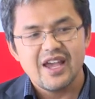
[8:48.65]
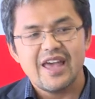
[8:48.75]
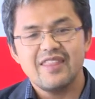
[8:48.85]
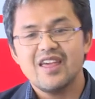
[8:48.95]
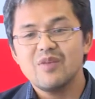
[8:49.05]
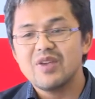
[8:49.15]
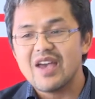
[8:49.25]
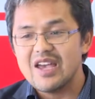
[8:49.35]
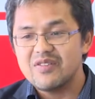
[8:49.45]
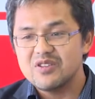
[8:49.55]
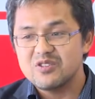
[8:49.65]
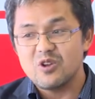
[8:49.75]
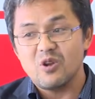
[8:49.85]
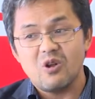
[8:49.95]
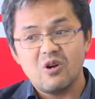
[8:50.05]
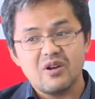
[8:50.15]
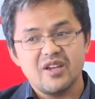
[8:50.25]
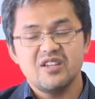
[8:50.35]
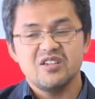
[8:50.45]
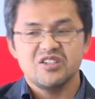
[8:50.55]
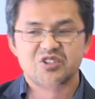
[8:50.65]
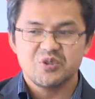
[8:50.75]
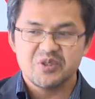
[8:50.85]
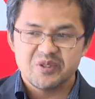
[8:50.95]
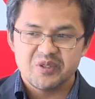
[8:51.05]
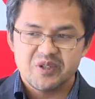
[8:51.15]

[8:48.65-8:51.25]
and their behavior is no longer inertial,